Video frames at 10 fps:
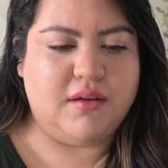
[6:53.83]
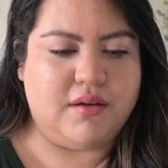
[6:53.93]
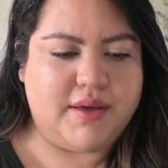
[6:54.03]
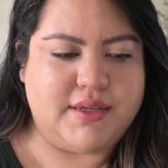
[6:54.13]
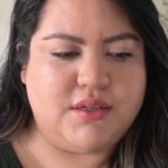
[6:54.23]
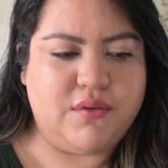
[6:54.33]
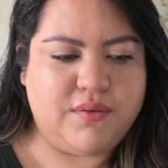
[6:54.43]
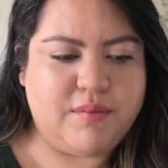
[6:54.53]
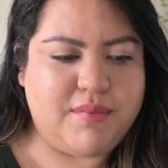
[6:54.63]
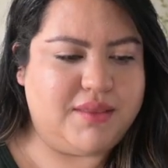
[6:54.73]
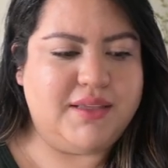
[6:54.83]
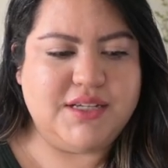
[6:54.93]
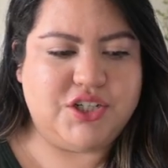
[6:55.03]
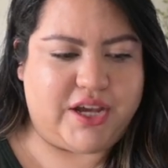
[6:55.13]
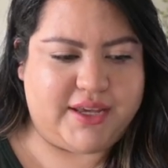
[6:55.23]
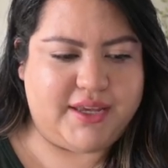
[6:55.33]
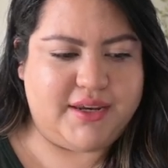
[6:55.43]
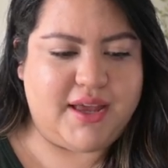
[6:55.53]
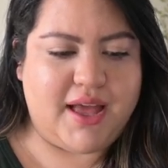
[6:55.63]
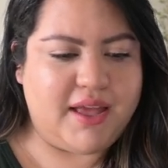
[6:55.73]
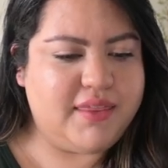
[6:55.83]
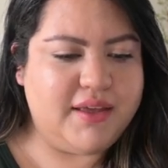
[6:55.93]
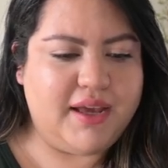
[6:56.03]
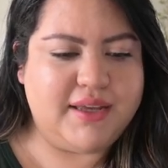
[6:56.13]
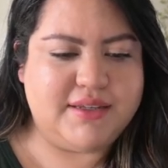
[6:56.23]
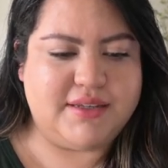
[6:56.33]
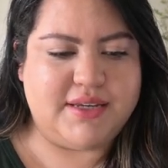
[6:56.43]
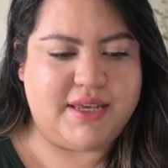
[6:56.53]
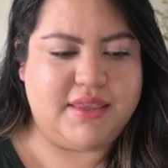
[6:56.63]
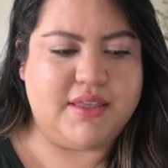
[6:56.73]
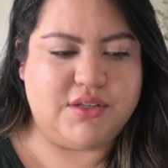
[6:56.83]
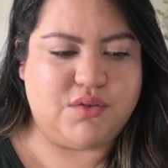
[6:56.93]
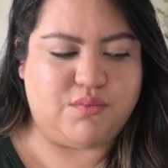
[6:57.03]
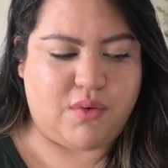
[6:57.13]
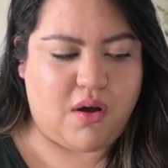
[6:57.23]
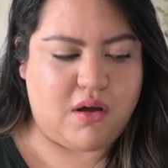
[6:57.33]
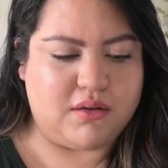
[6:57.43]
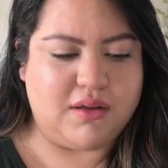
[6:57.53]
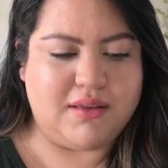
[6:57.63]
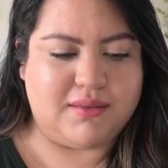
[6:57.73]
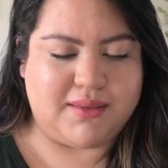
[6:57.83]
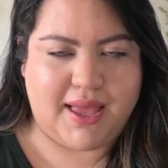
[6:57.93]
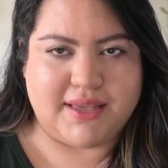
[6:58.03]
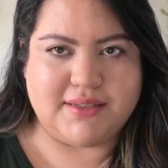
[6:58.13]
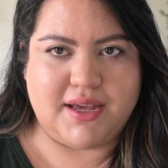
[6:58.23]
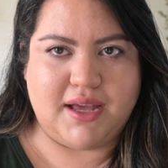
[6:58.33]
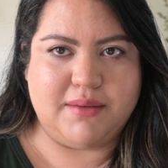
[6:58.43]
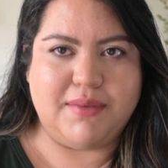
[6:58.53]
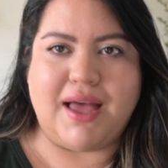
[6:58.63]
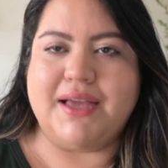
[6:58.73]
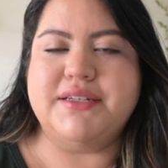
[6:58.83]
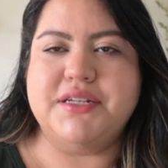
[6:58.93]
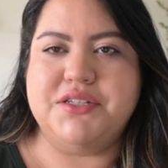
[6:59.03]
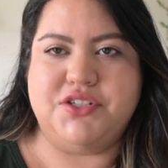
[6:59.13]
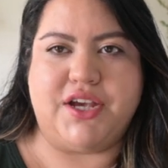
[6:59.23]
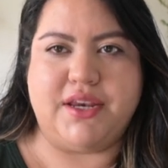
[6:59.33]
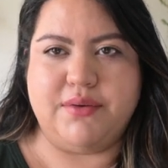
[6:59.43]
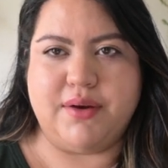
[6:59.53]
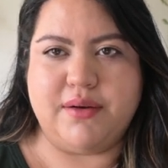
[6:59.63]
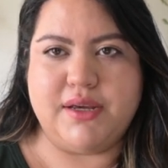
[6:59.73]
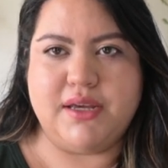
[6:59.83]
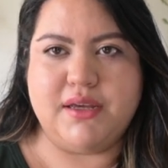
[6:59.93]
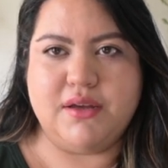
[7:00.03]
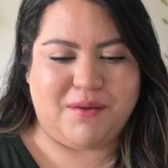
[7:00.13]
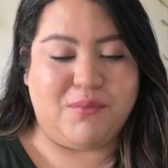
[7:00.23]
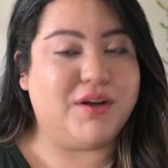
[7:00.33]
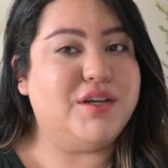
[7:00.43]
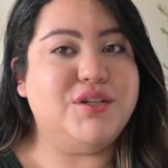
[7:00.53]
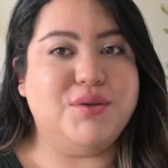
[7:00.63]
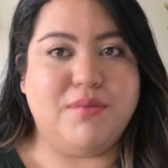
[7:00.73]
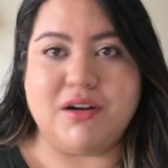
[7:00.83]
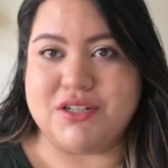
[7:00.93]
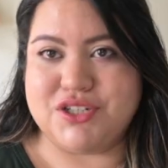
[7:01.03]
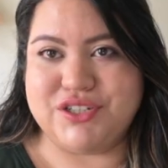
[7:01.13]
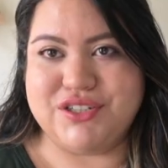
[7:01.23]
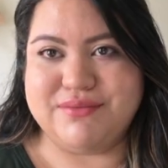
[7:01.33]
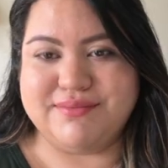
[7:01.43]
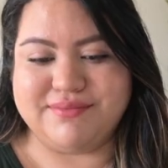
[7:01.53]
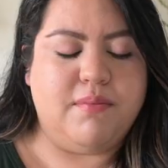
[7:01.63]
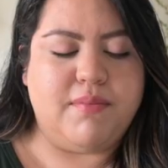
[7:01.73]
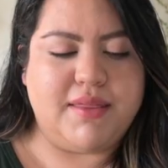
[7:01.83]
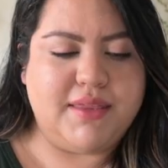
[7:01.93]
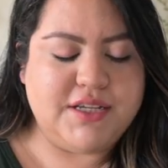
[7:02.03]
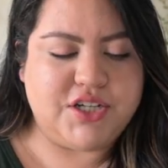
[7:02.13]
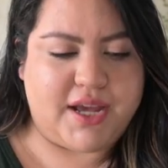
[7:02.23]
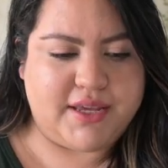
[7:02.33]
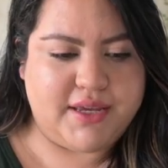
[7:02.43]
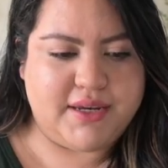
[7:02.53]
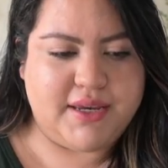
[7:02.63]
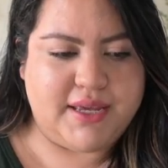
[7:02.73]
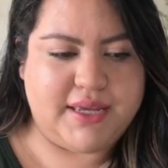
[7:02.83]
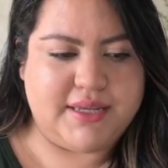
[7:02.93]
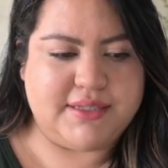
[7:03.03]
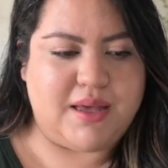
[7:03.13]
Okay, so for monthly check-in, I think I did this wrong last time. I did January. We're gonna do March. Monthly check-in is